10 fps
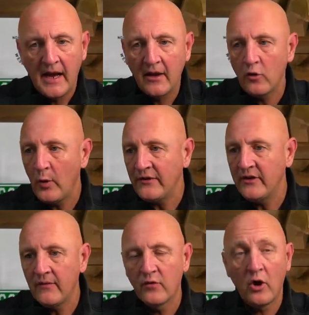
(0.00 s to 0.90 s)
And a
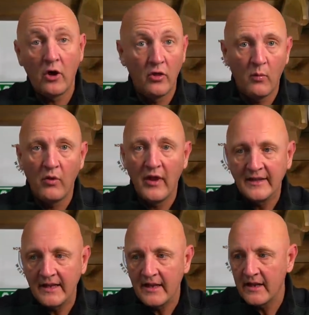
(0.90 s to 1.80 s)
question I've got, and the one that I
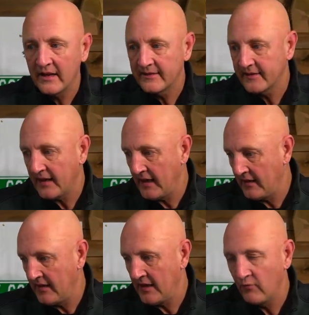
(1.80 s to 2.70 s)
didn't ask
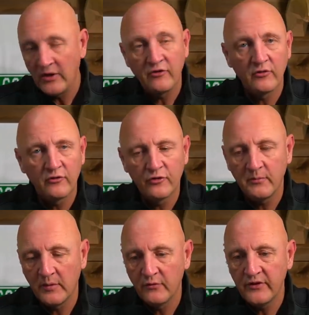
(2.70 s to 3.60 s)
in the original
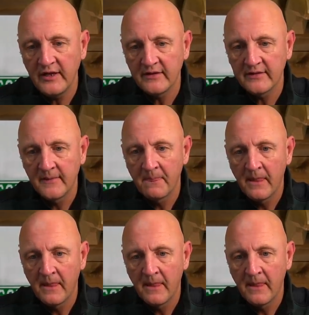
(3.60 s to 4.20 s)
summary, was this.